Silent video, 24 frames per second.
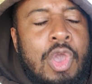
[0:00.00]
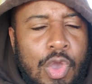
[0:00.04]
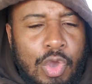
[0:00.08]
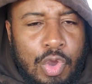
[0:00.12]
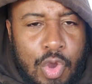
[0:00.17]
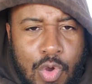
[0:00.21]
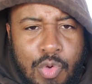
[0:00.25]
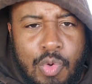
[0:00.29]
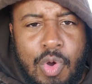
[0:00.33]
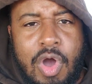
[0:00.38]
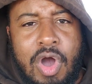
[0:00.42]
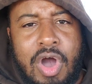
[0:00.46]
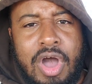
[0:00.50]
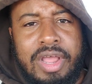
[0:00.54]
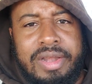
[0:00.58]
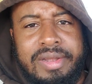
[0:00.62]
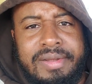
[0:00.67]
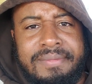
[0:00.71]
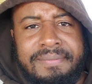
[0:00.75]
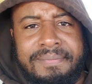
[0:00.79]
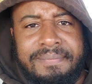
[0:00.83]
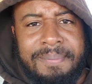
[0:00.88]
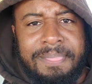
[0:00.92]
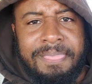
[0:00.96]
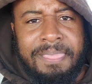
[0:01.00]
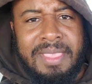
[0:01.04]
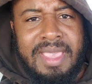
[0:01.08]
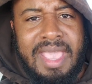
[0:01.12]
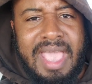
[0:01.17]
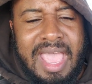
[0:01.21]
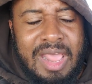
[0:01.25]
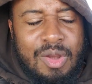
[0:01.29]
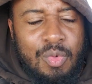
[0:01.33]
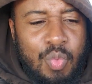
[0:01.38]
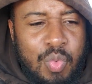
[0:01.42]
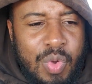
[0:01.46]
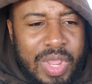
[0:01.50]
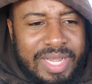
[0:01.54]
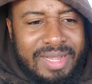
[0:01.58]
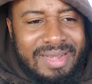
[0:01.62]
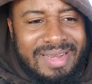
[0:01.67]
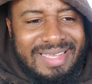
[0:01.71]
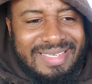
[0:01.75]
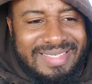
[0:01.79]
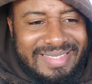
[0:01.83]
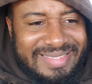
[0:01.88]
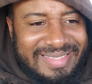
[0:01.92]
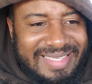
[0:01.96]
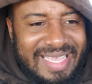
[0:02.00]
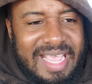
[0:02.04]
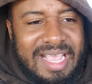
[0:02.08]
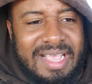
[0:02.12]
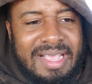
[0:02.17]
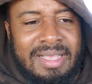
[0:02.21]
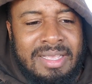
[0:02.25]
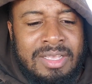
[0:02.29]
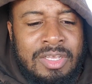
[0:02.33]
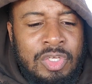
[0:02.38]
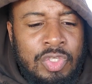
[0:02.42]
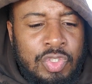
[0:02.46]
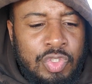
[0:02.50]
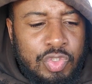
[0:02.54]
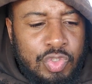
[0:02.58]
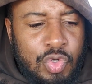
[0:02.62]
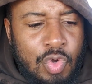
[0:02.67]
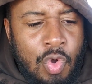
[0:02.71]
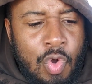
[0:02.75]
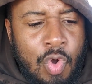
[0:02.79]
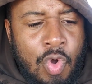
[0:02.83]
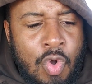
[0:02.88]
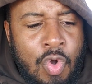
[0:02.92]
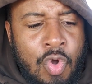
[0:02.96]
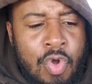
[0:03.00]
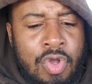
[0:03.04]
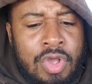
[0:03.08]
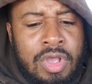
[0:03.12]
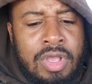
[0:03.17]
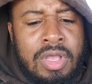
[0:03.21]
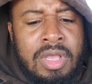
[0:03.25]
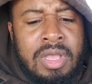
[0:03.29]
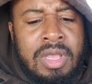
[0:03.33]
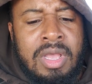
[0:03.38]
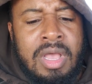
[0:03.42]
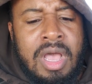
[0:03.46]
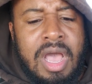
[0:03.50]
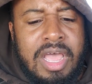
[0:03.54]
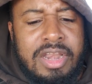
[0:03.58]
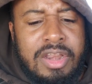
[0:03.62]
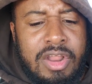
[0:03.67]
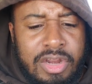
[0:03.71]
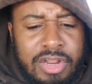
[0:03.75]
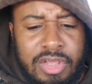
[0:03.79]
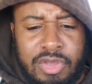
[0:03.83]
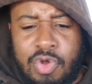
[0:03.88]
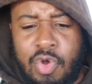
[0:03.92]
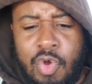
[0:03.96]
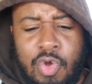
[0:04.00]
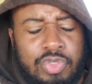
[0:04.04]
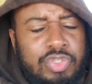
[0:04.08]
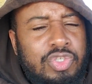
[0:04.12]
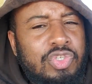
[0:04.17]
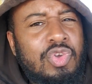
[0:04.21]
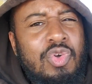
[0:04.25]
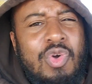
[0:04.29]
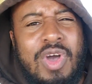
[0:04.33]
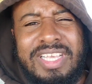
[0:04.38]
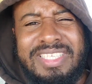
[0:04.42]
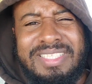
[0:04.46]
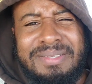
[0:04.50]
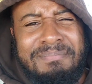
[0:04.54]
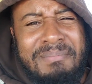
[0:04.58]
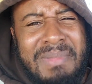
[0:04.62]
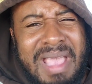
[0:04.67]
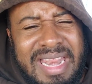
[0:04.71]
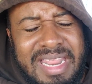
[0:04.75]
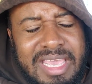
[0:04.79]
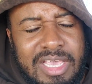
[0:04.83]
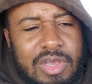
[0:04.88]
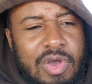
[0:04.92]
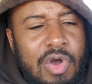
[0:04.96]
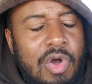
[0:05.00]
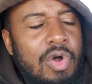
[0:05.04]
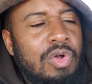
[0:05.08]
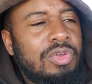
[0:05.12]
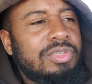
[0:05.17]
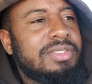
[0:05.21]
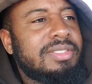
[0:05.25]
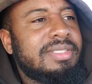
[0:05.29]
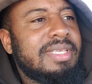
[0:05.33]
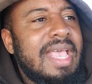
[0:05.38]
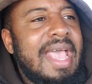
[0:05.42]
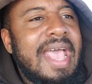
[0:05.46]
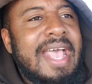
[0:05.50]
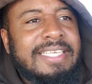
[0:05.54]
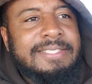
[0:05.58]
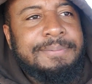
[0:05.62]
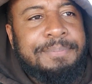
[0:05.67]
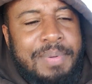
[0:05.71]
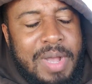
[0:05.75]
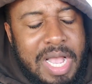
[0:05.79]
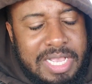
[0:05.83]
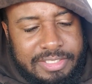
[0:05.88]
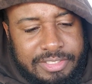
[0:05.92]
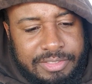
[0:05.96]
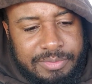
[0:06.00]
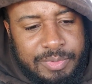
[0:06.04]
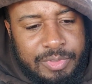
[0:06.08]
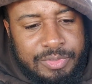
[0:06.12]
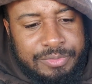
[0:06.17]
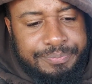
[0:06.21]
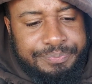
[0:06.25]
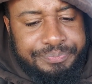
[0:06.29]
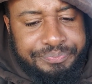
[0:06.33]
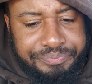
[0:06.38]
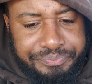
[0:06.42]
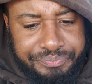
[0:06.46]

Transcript: Go on and win this thing. Score another goal. Score as many goals as possible.